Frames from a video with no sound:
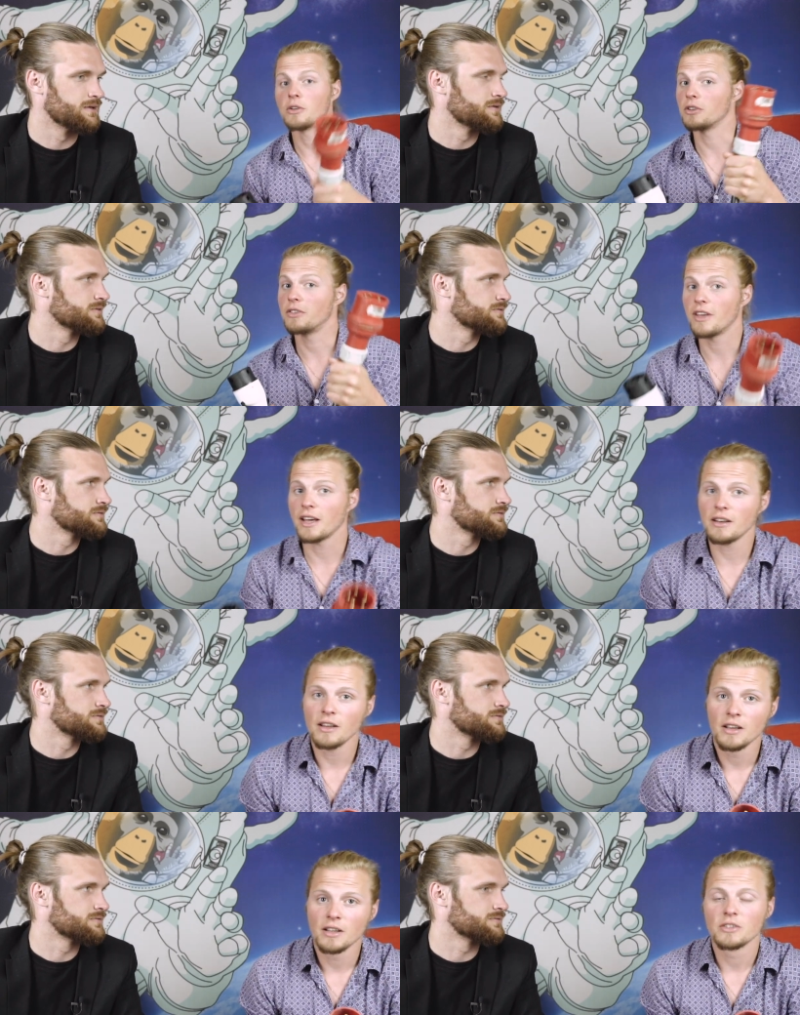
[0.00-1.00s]
Speaker 1: could then
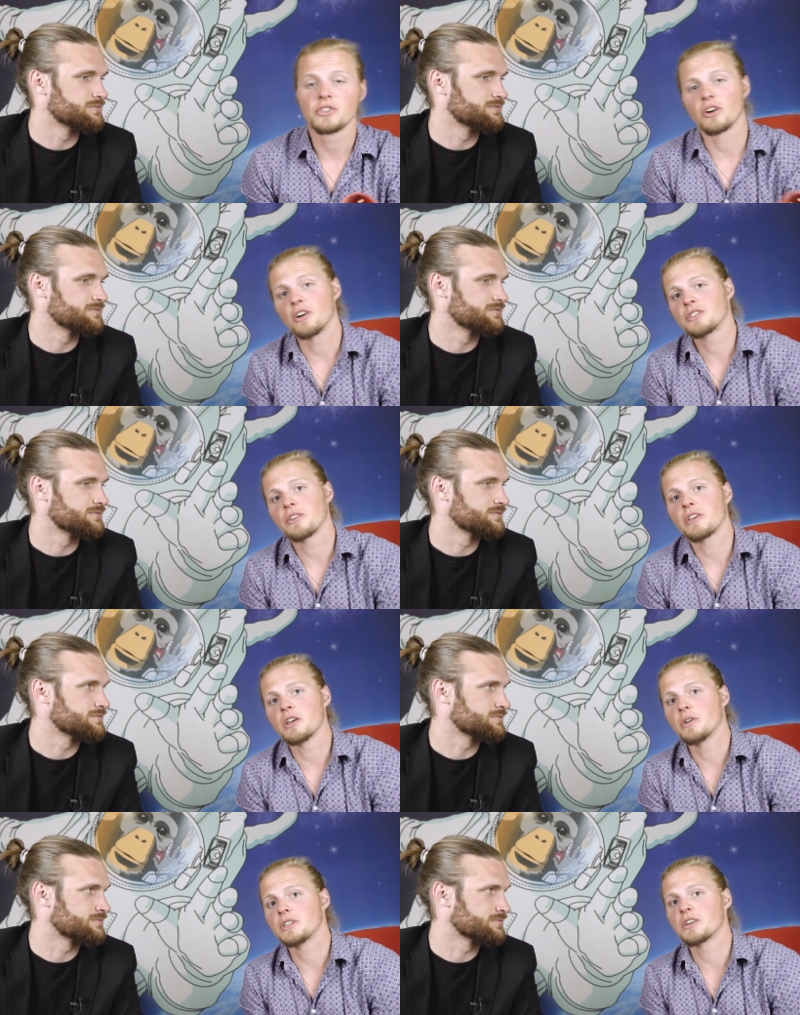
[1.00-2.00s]
charge the
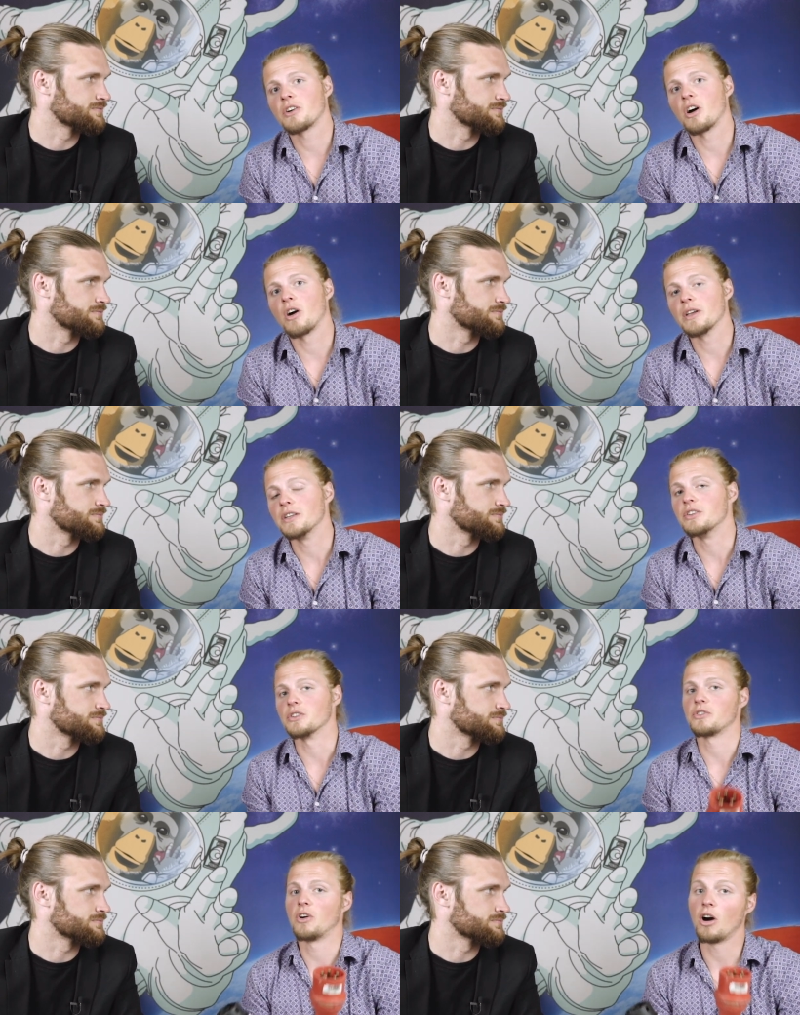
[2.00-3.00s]
Uniti car in
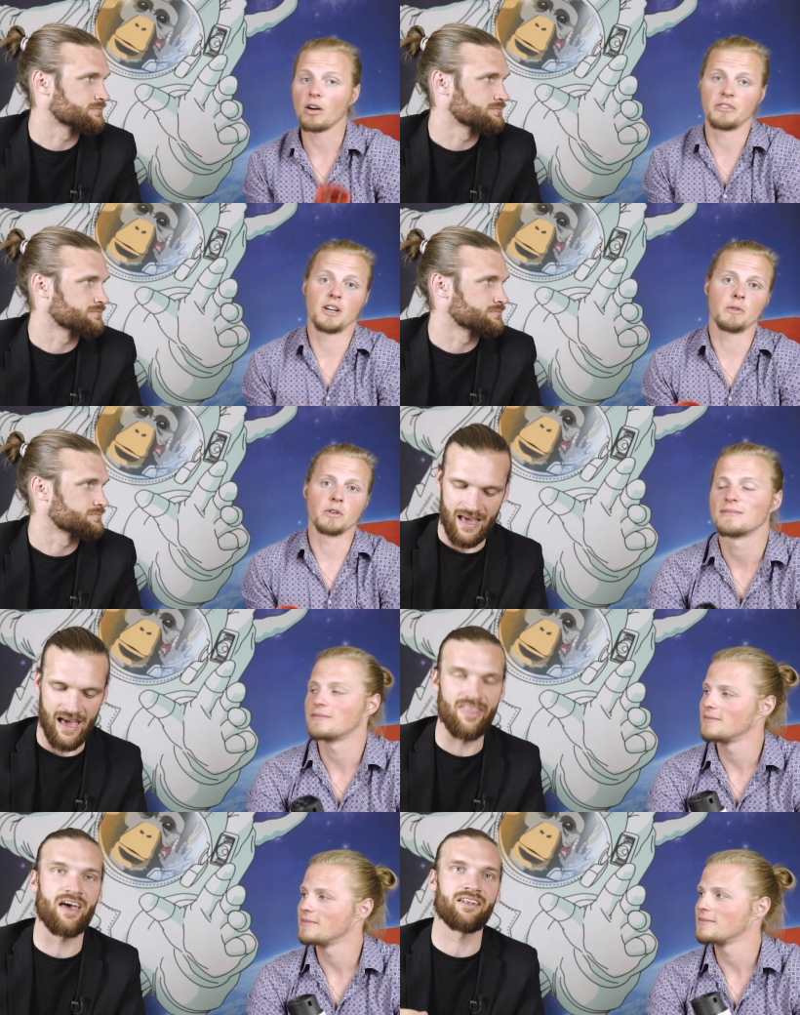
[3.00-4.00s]
just half an hour.
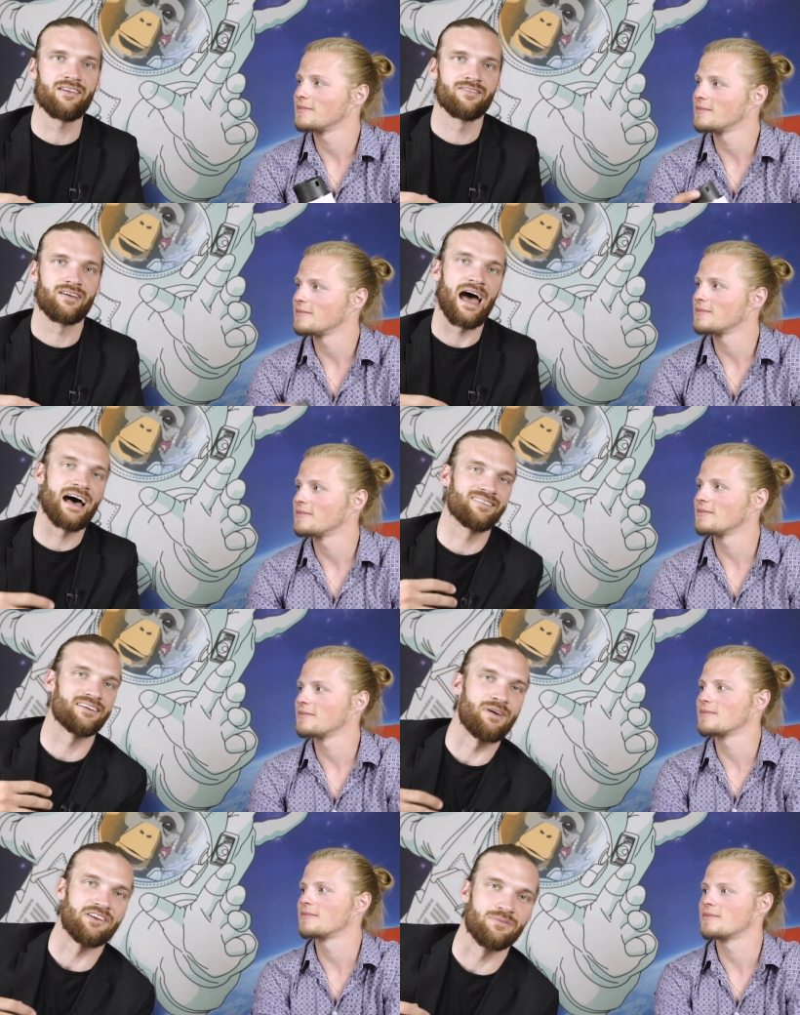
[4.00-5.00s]
Speaker 2: And then, as
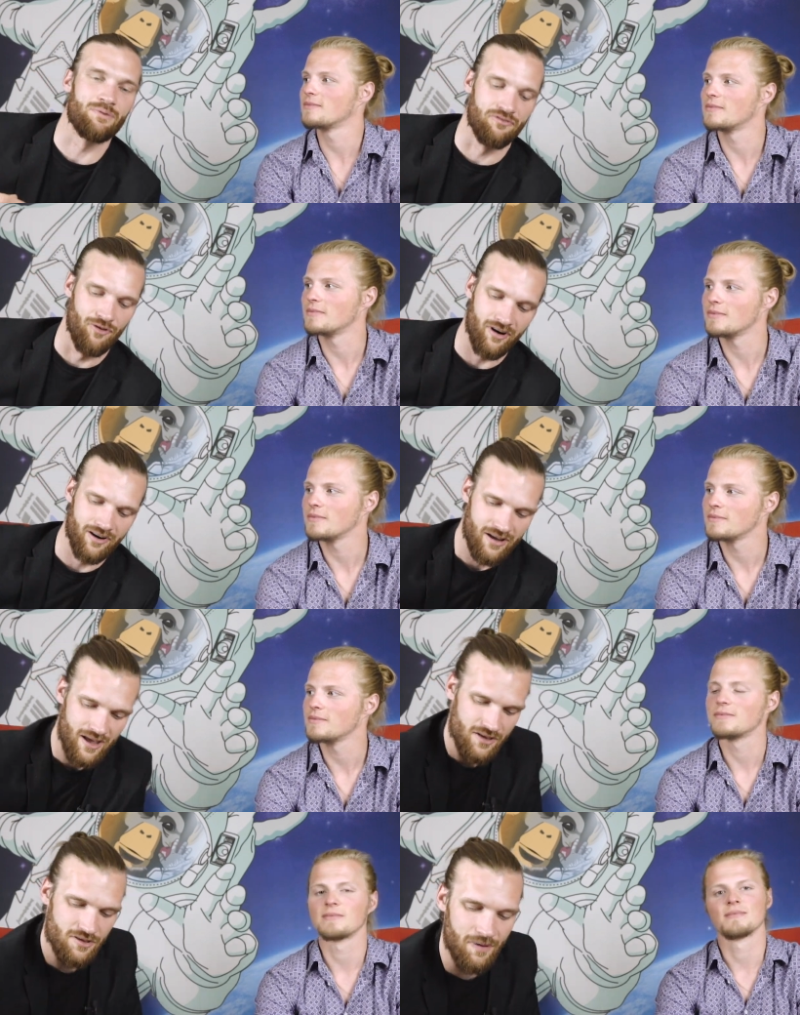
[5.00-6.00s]
I've mentioned before,
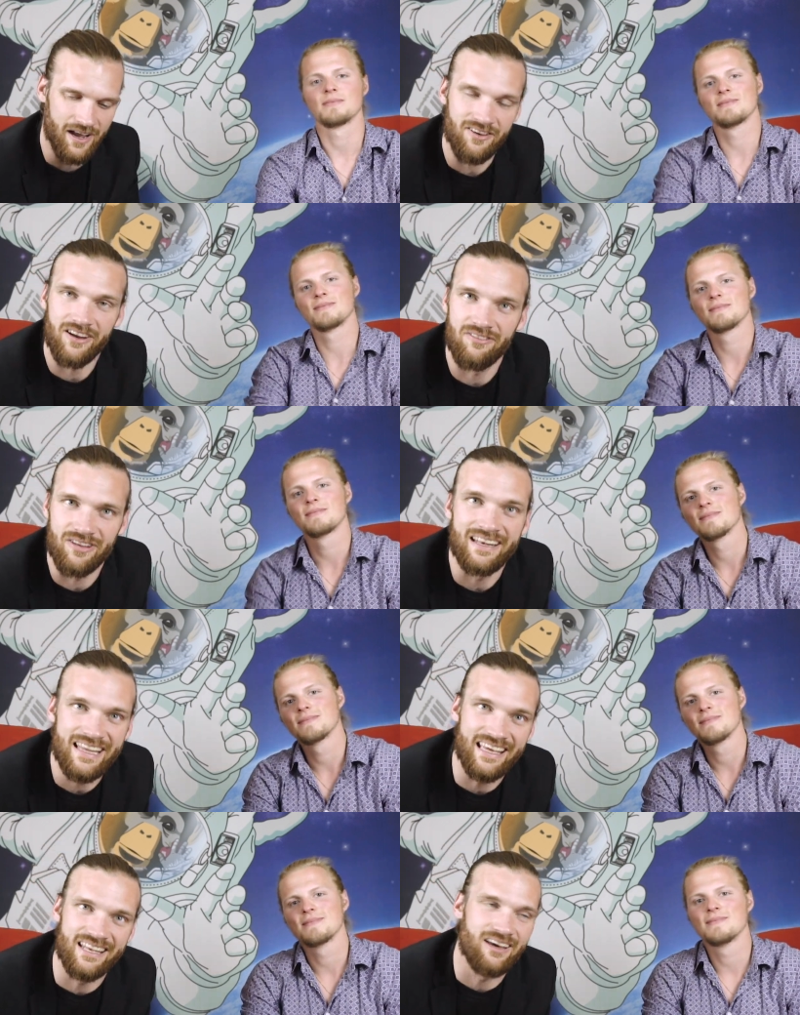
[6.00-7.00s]
you might not even
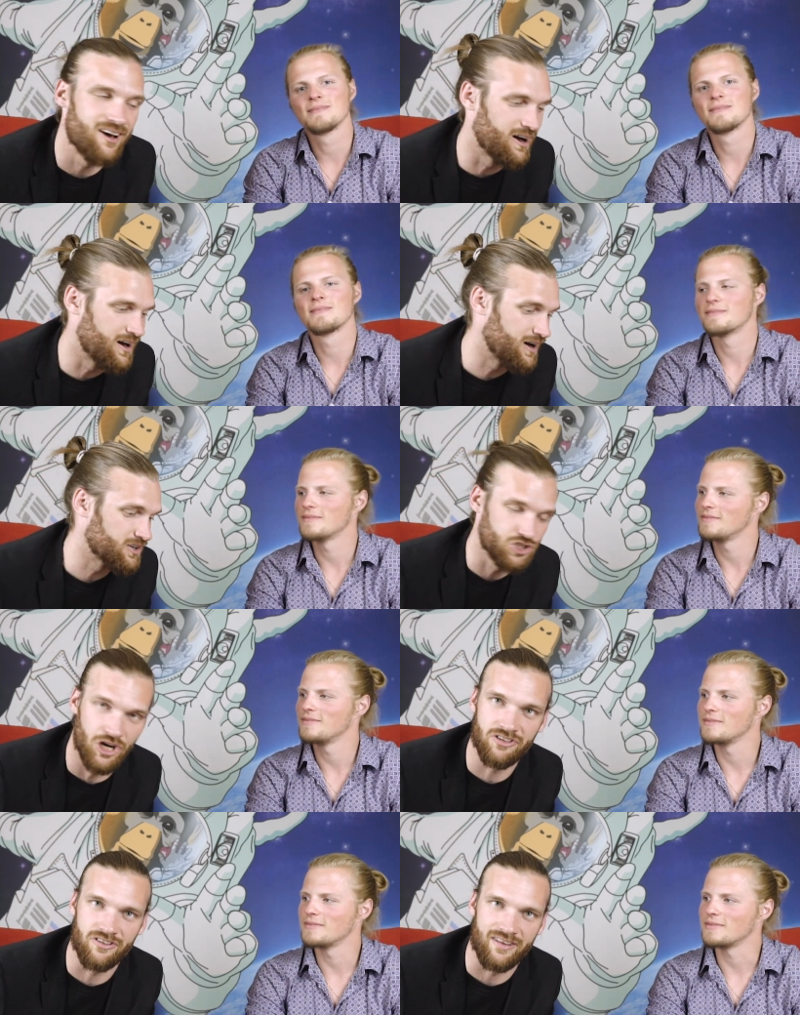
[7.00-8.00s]
need a
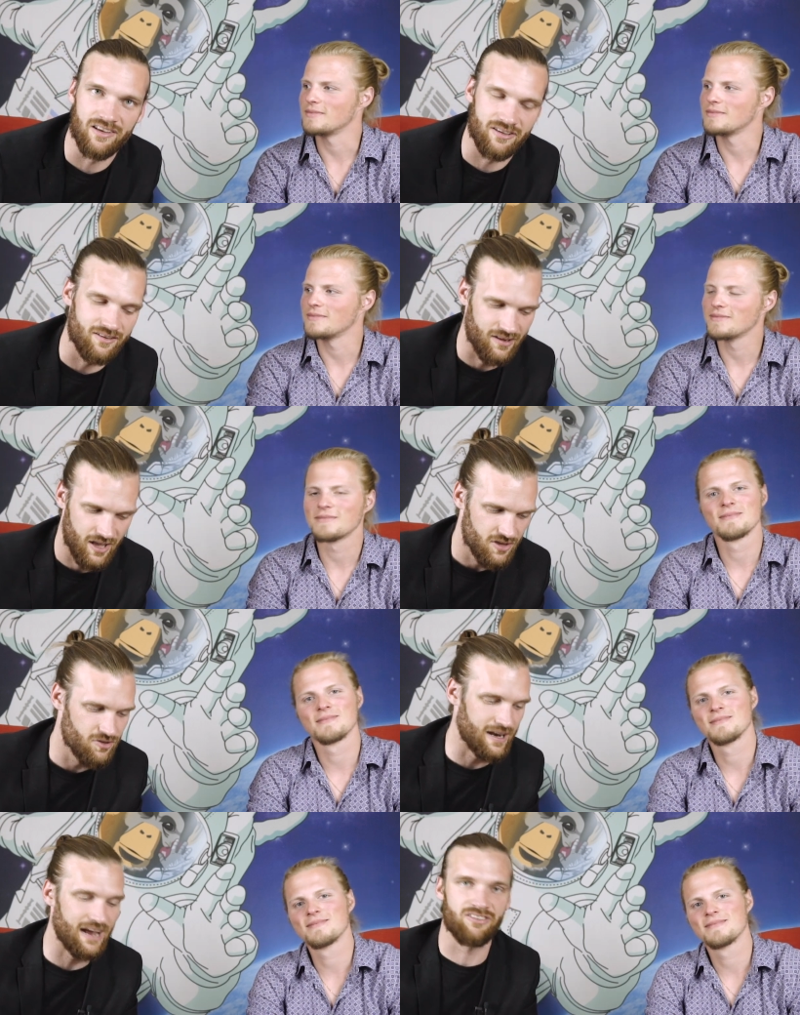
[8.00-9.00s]
charging station. You
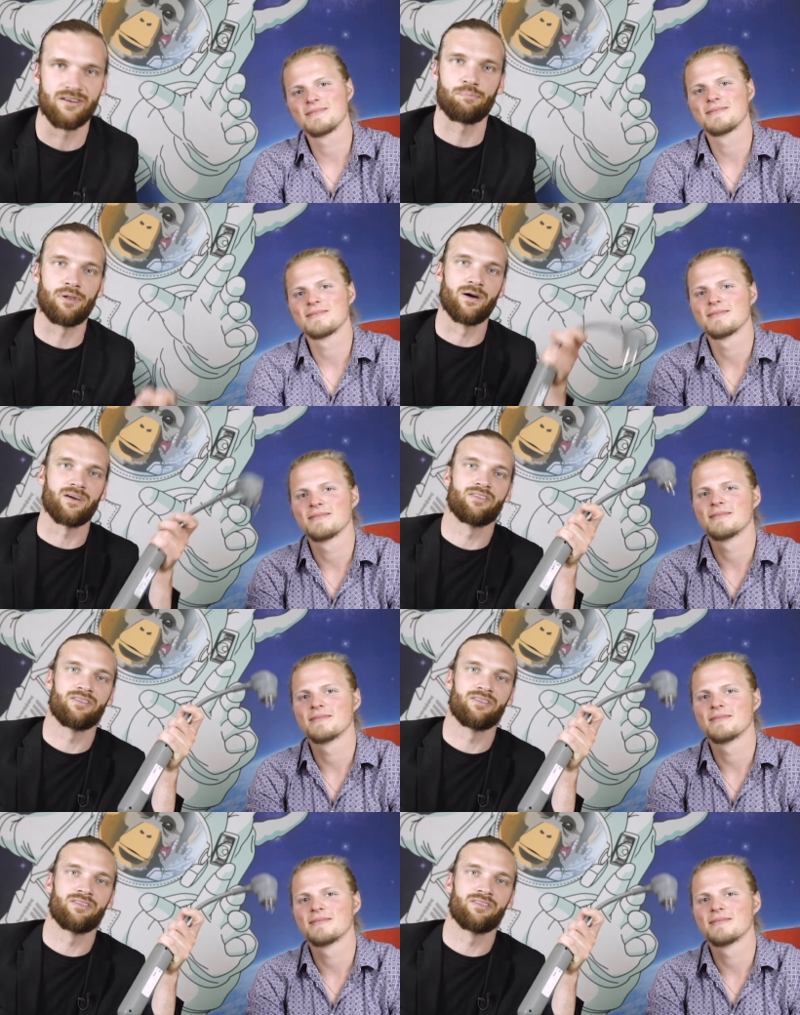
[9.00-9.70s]
can actually plug